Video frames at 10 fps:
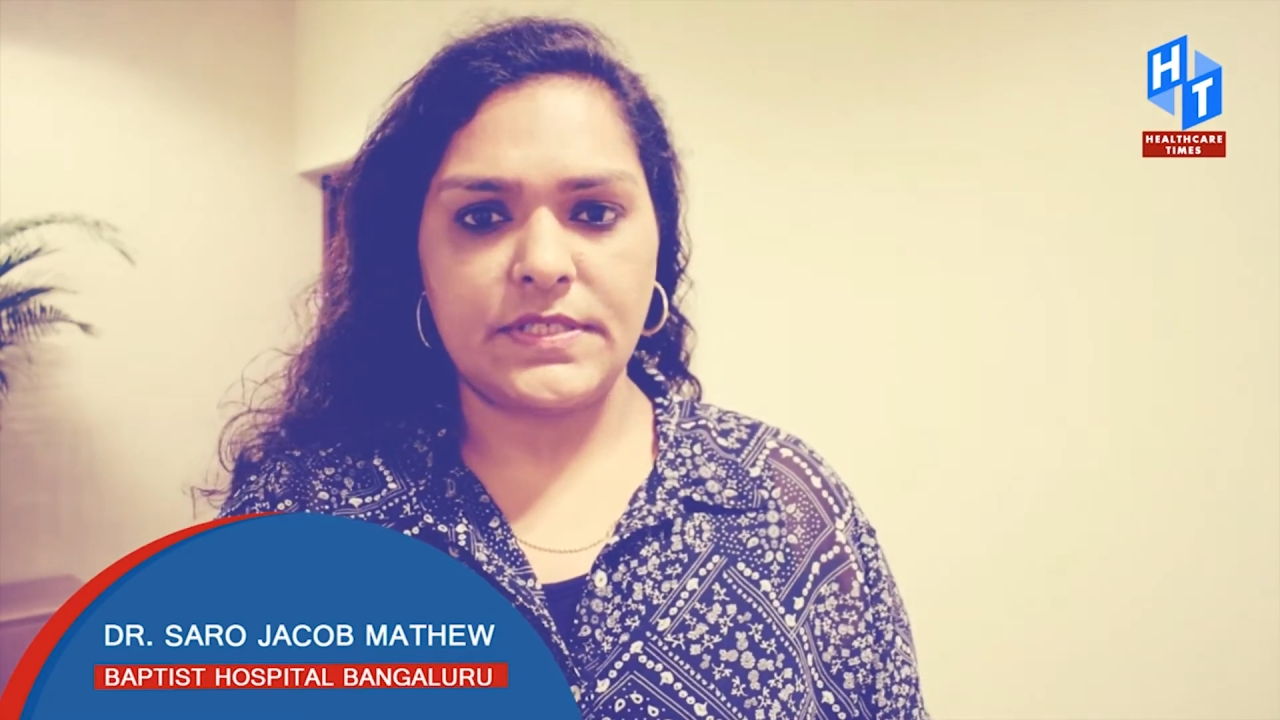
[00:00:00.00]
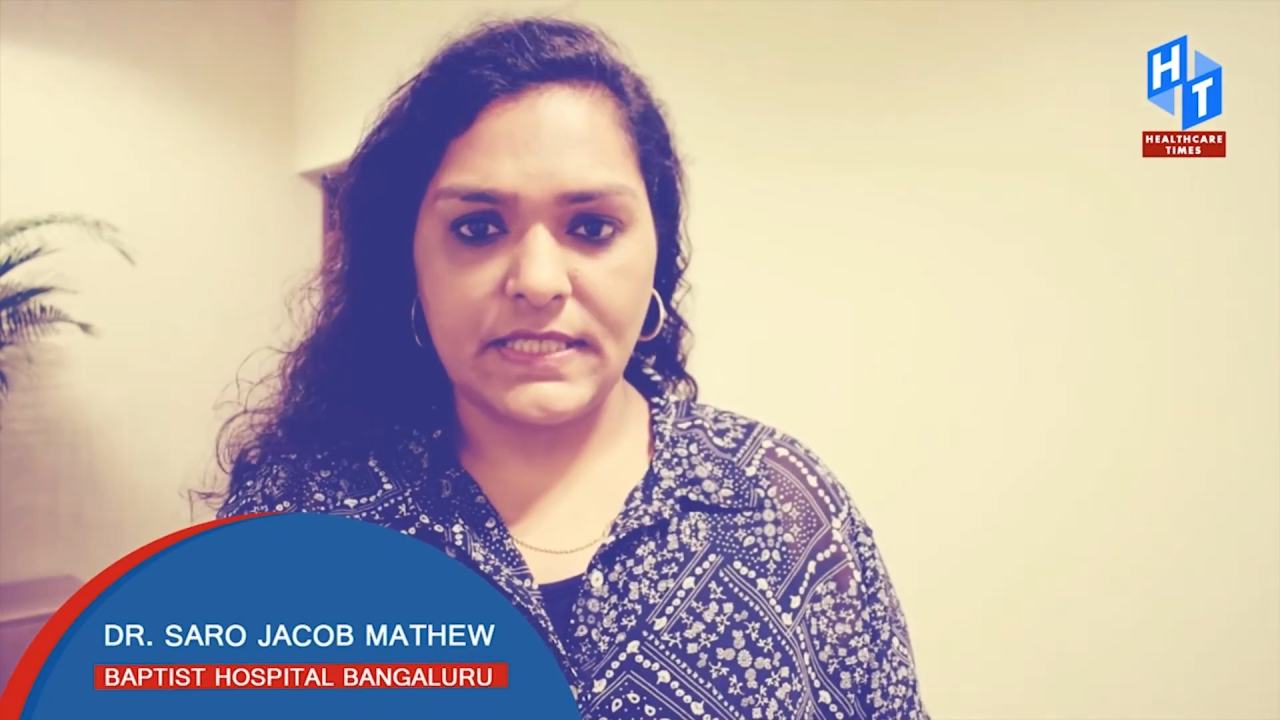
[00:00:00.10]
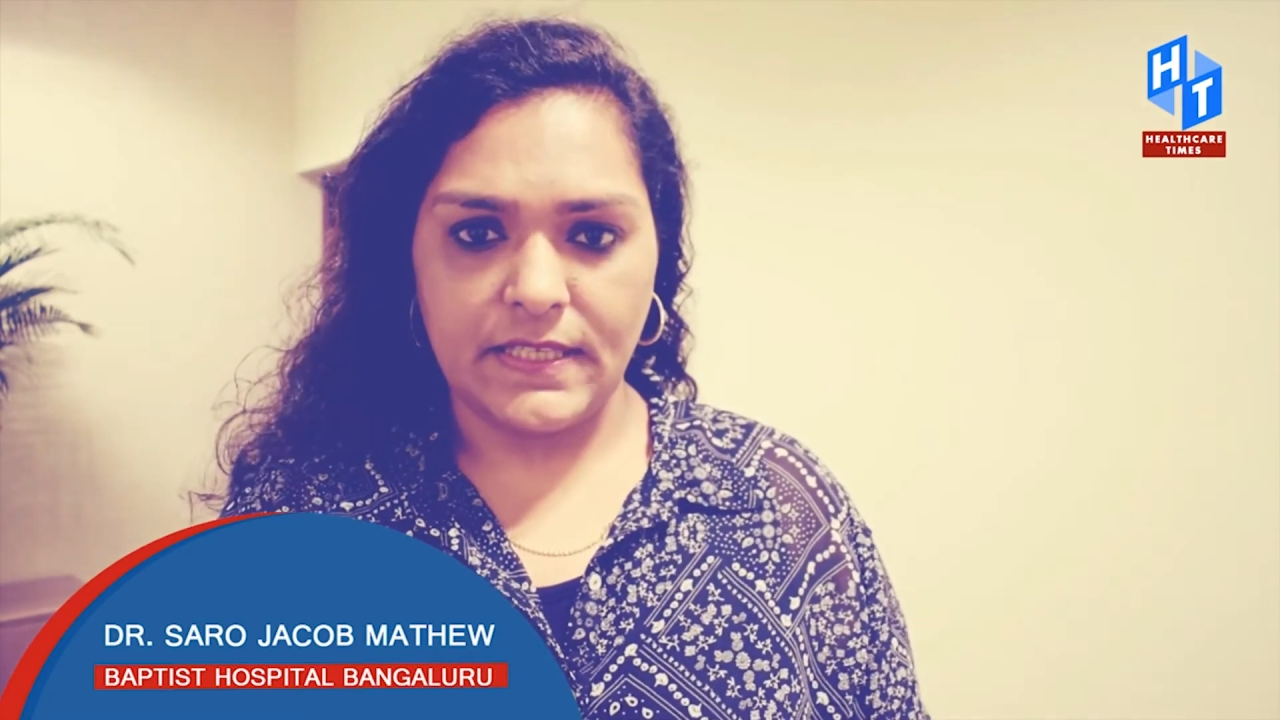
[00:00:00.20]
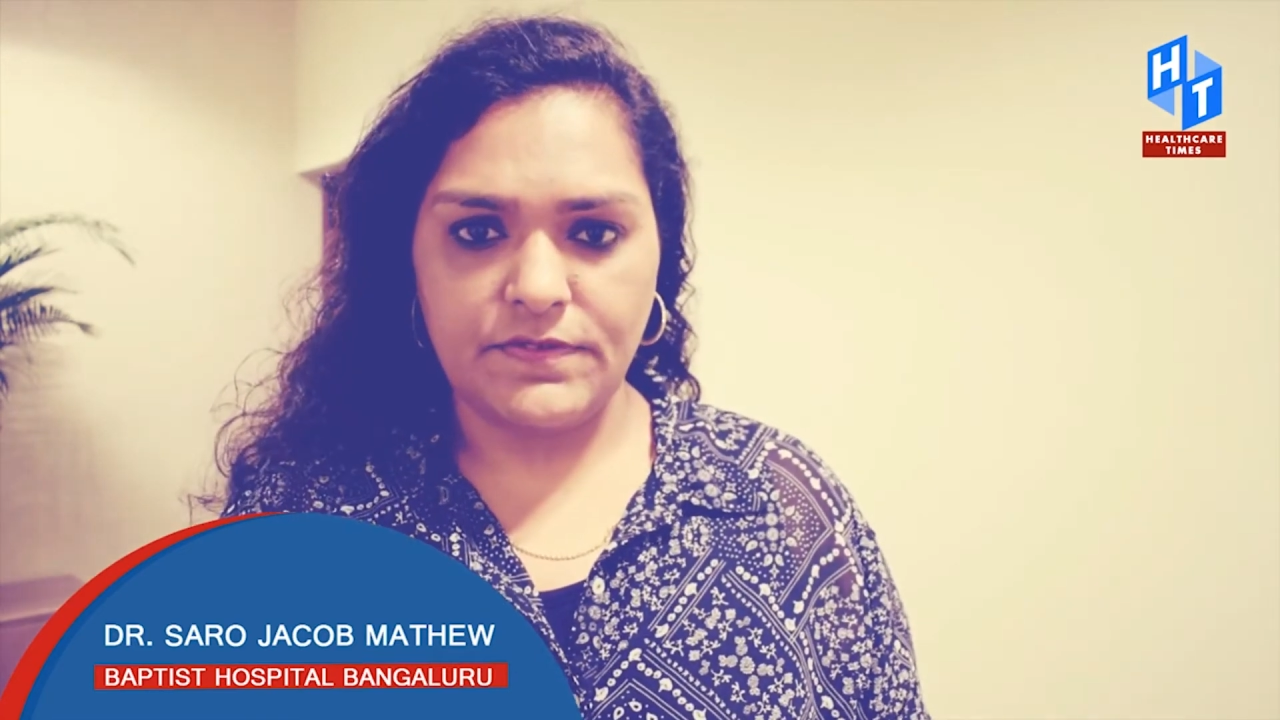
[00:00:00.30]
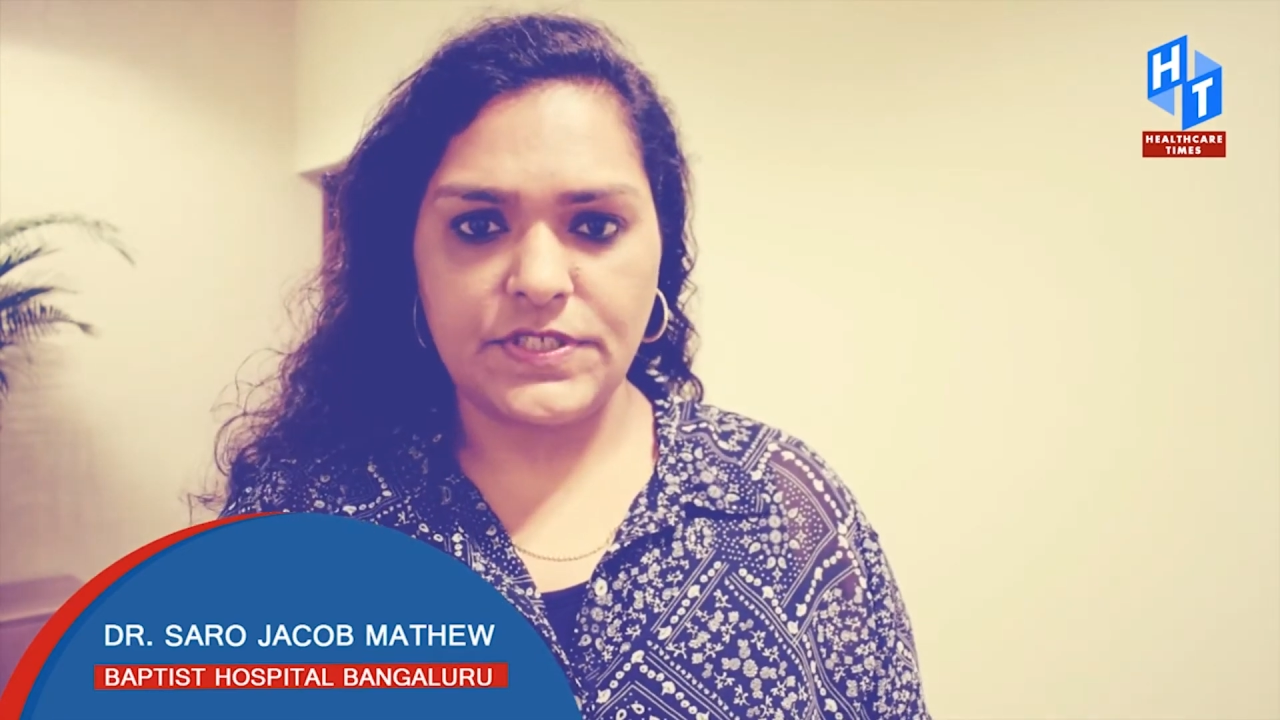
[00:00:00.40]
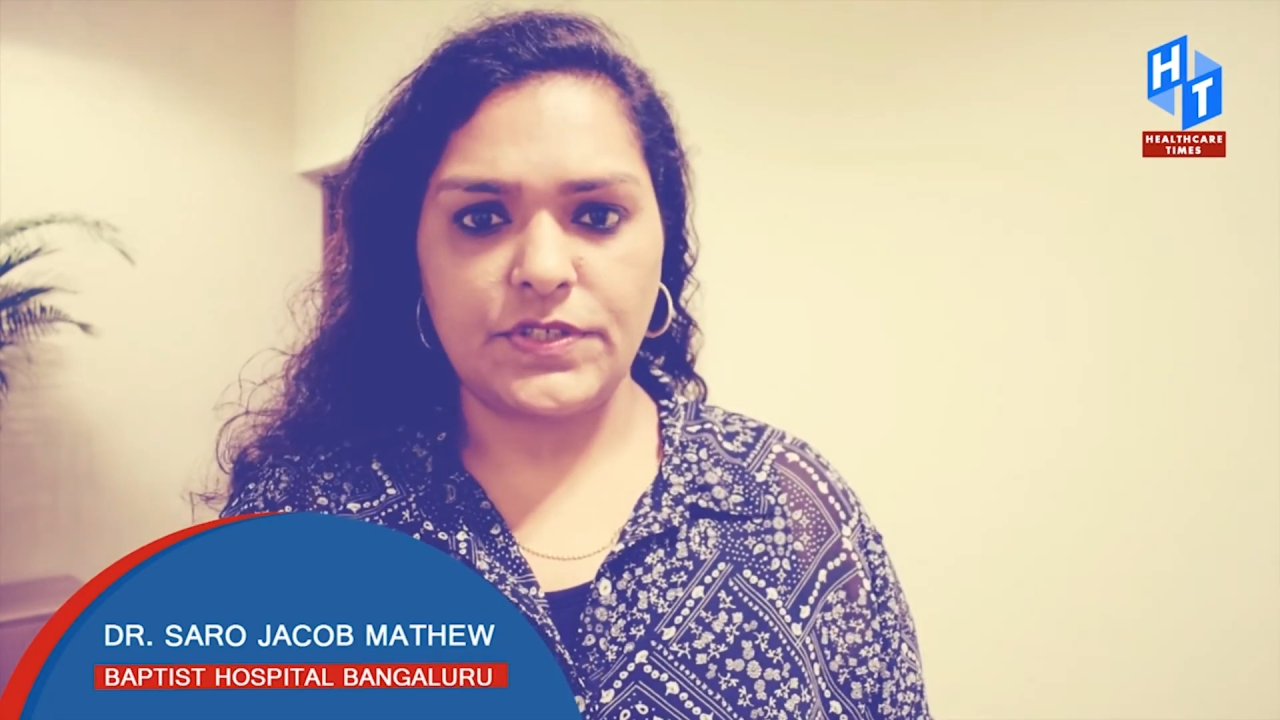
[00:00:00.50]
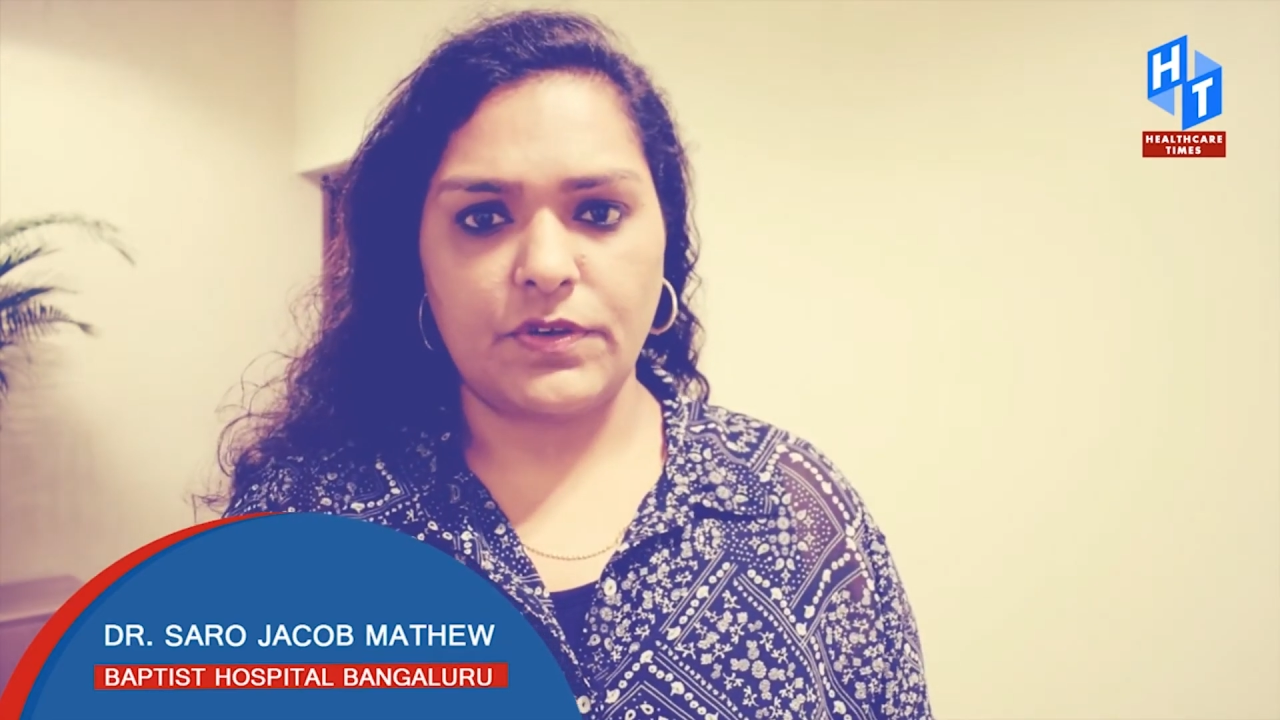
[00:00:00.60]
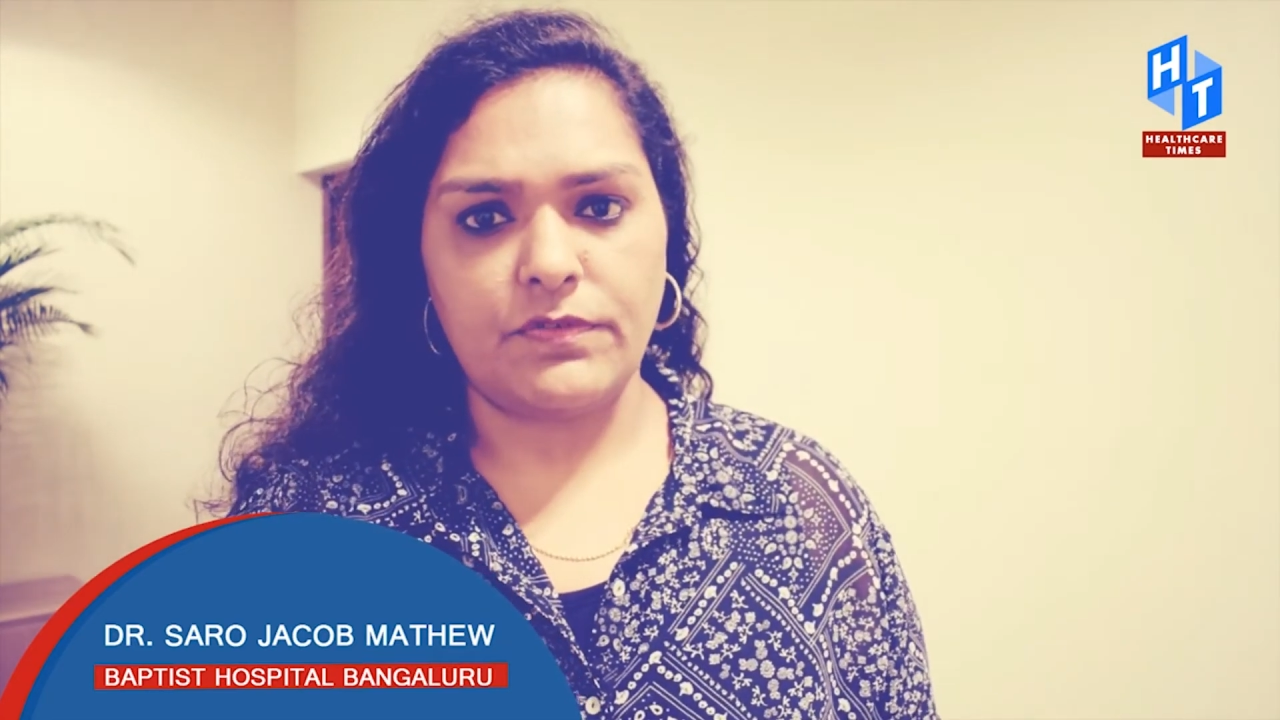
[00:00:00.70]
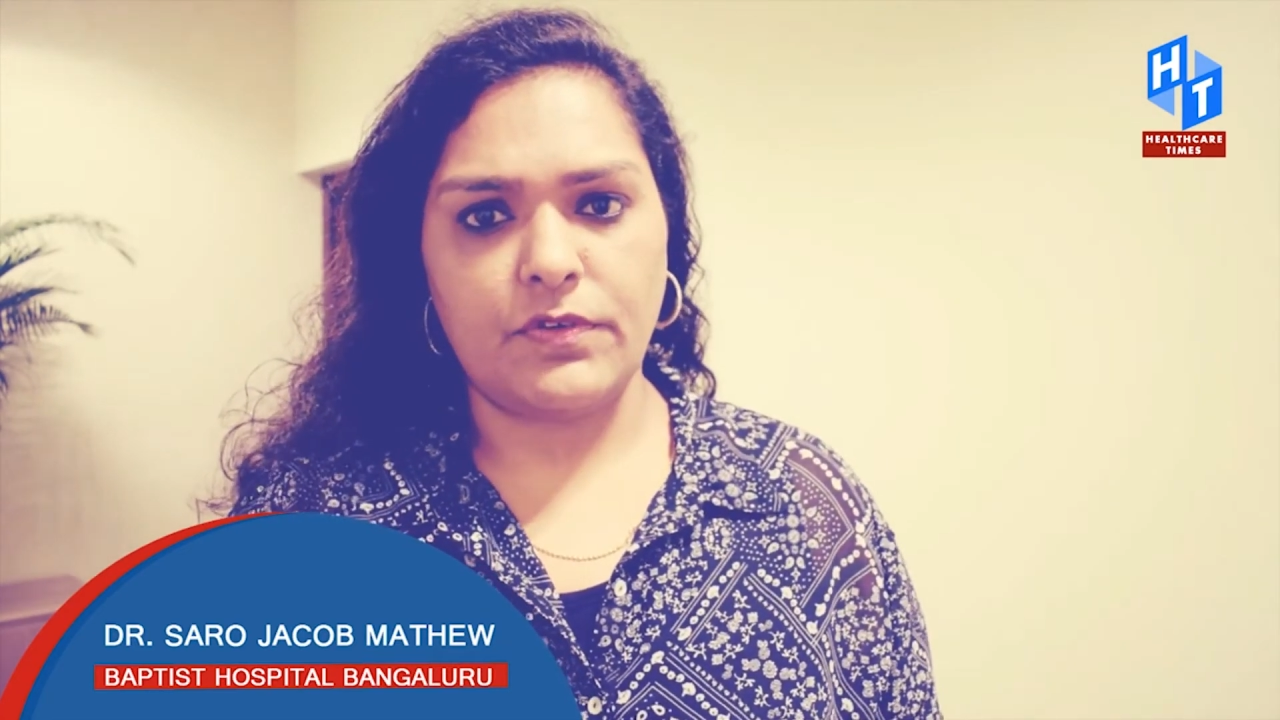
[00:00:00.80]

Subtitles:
safety of